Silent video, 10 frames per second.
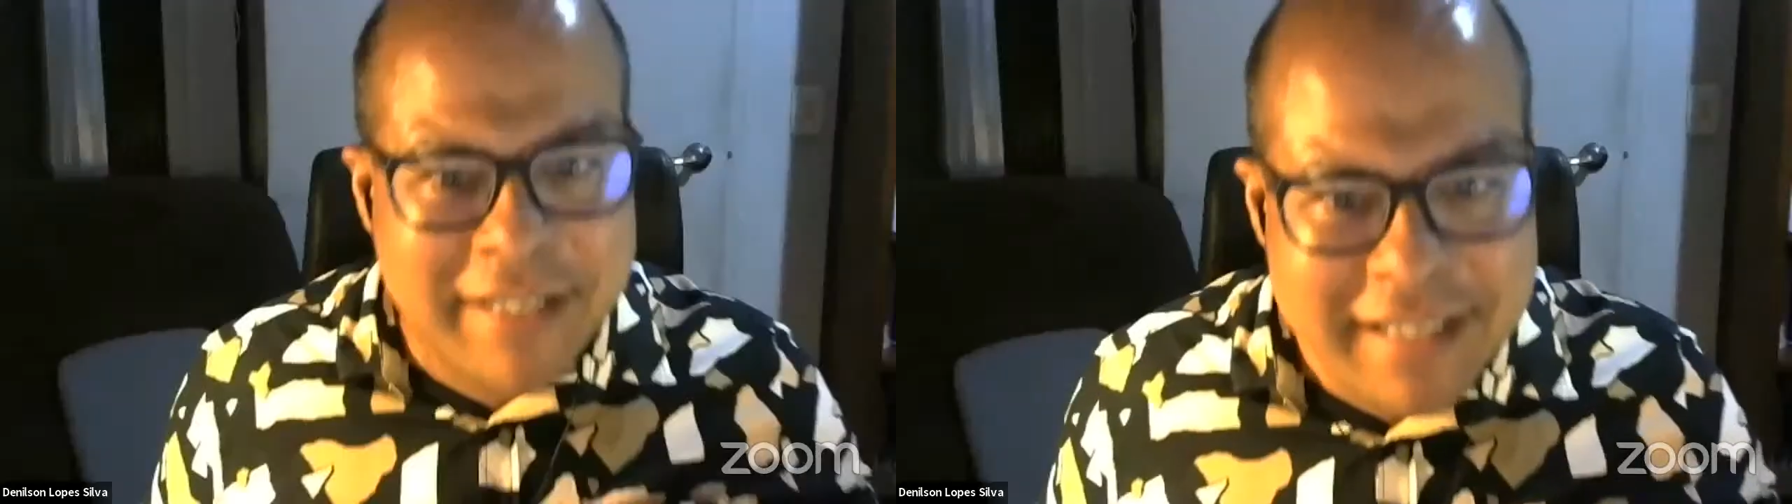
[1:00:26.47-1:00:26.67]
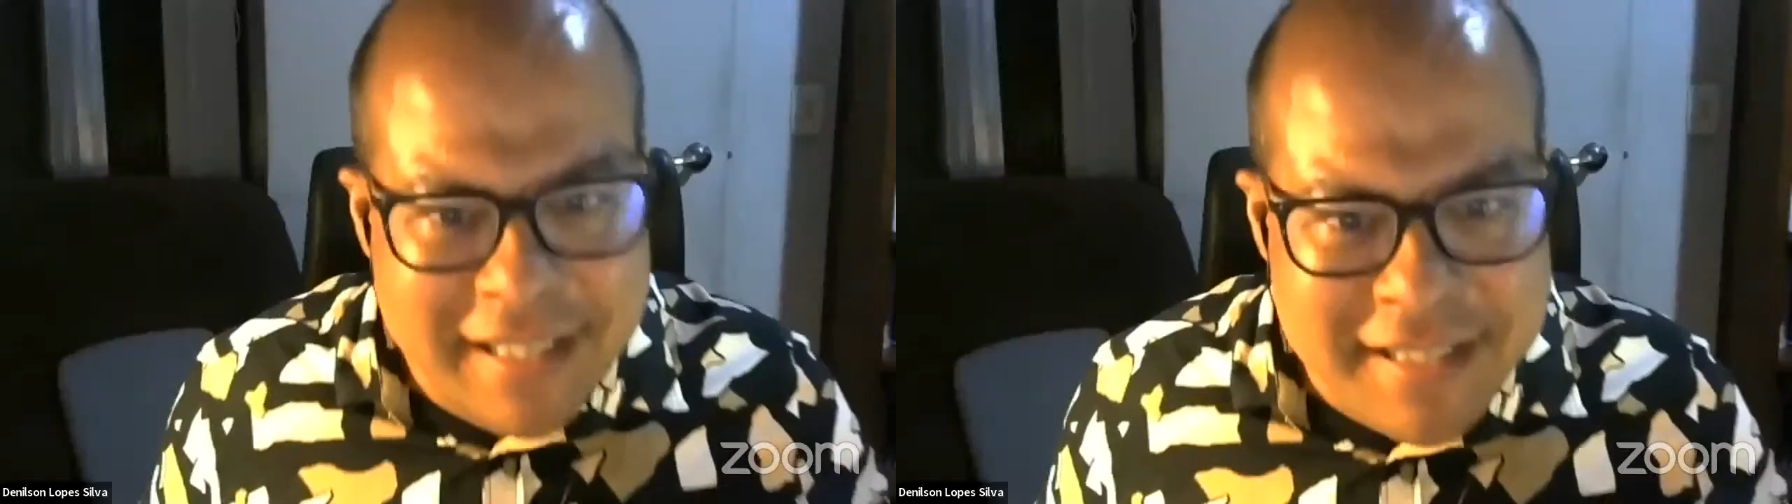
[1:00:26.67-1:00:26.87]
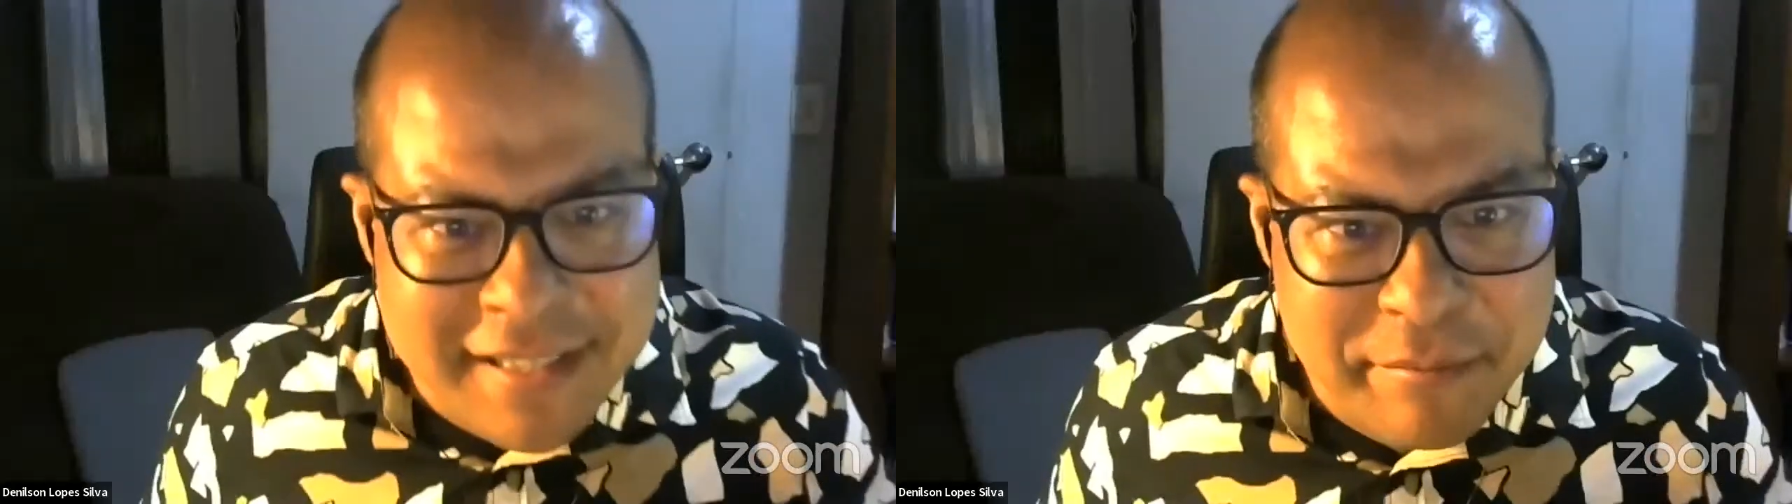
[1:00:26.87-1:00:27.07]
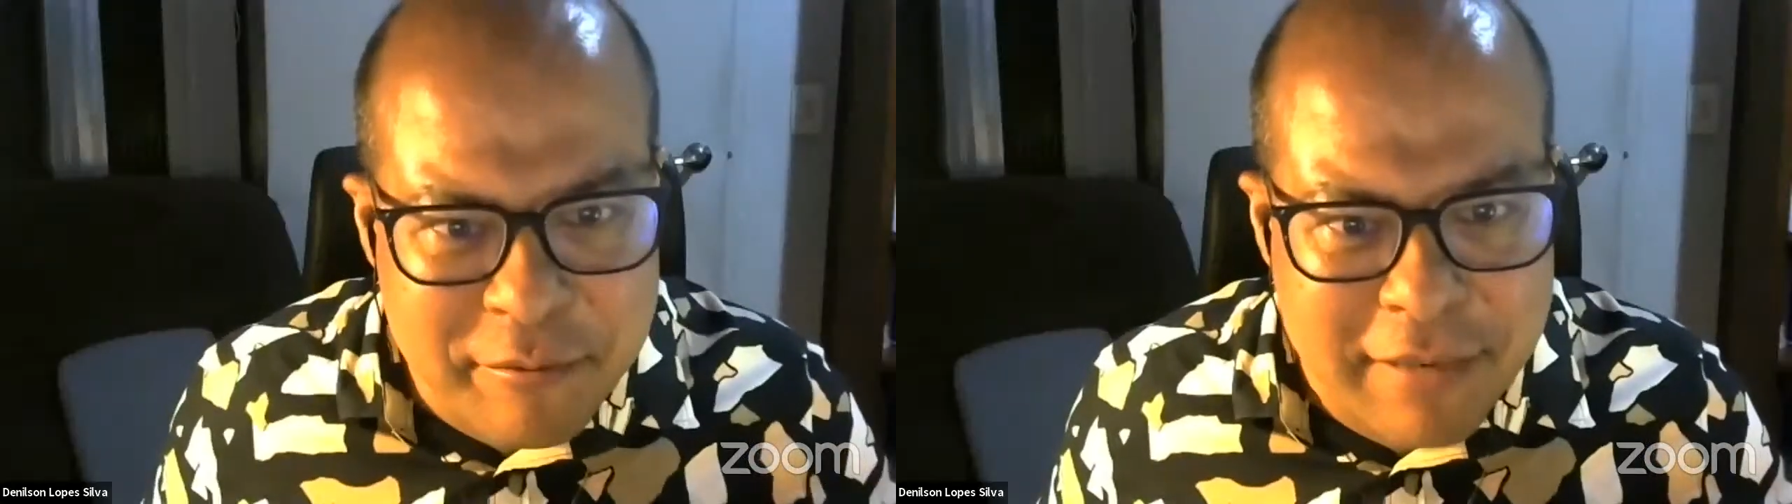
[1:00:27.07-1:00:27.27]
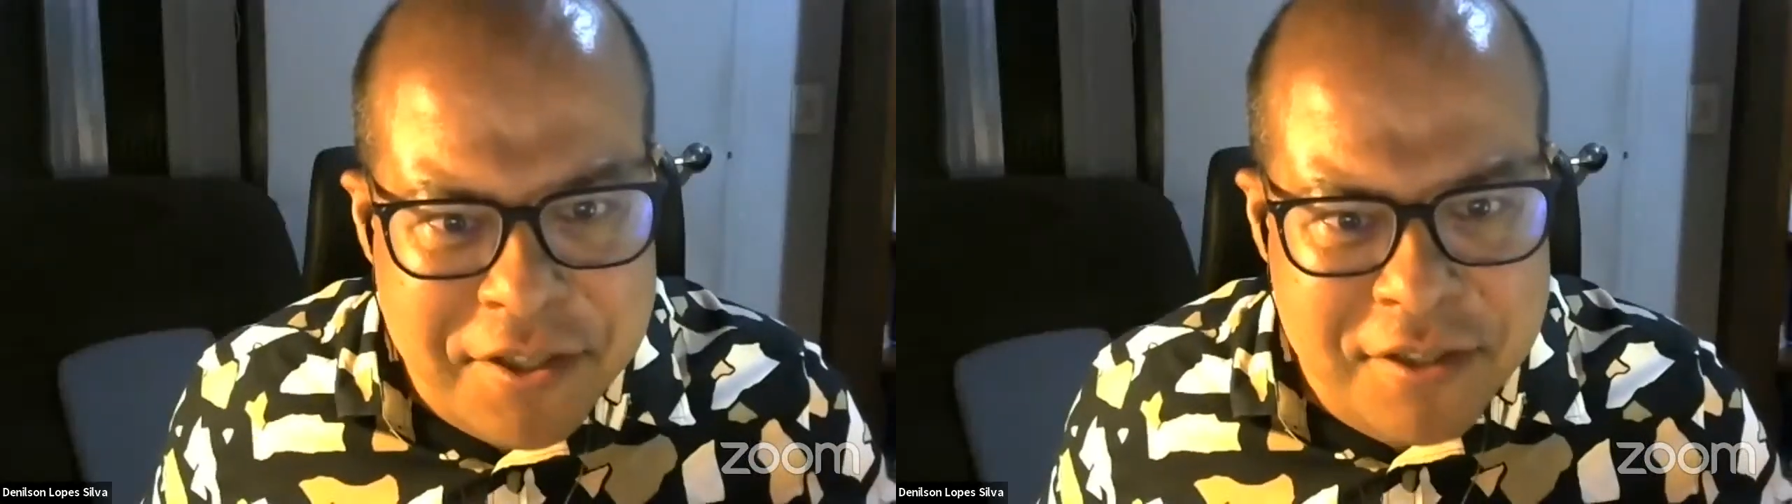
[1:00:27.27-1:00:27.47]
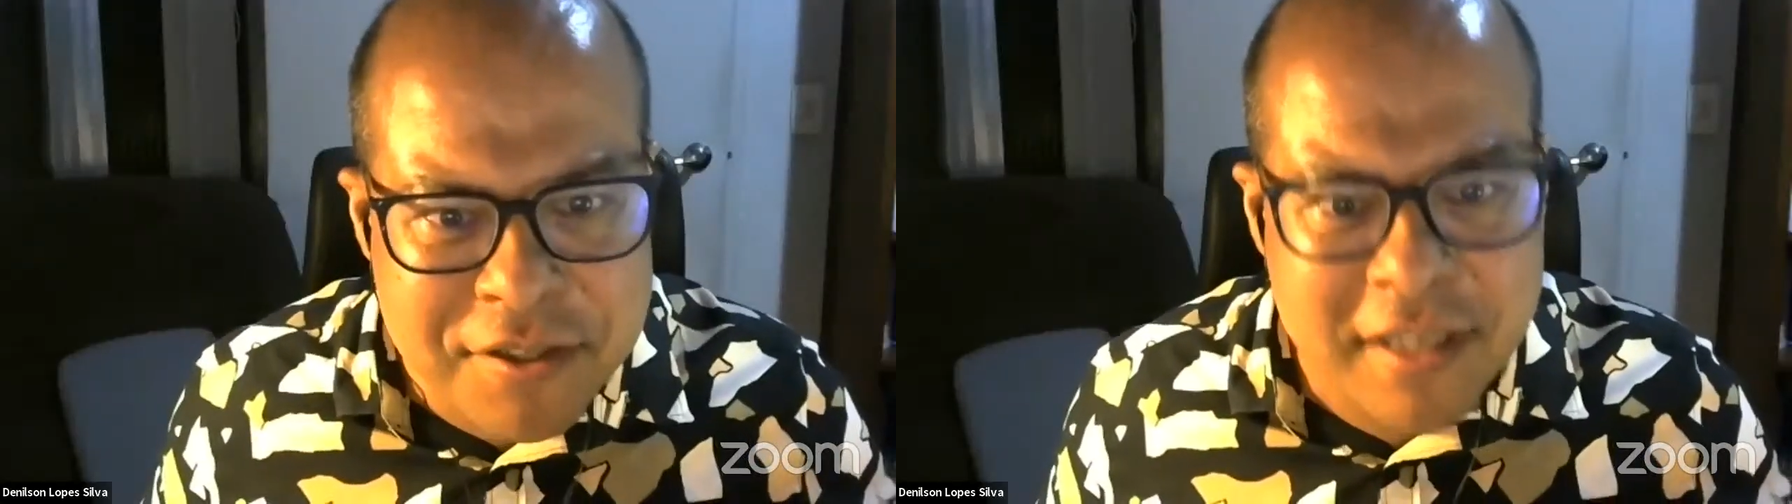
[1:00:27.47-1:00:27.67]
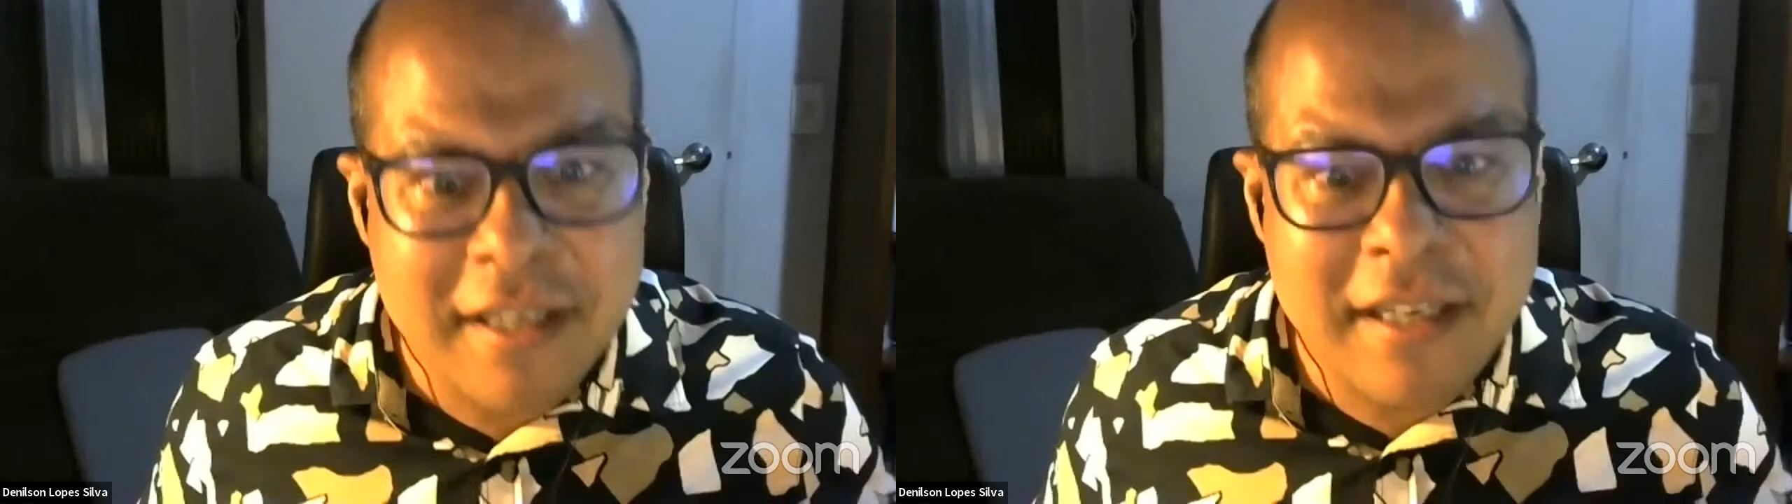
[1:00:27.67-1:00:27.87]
there are some questions,